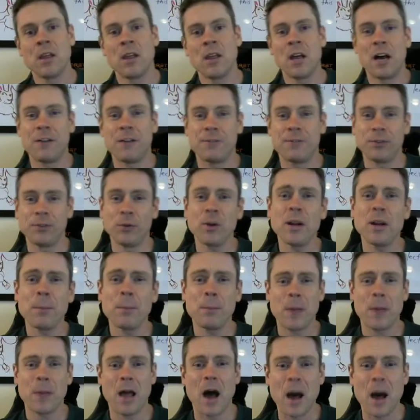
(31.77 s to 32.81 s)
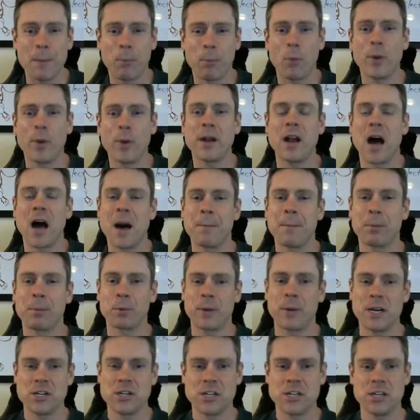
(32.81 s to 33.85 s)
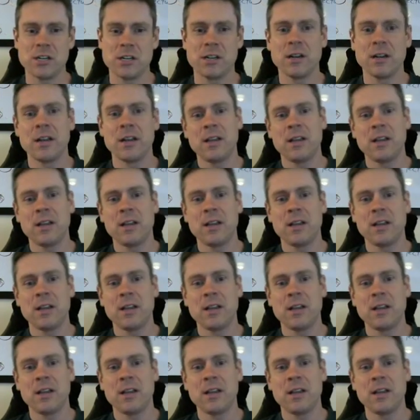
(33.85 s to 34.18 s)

A floating point operation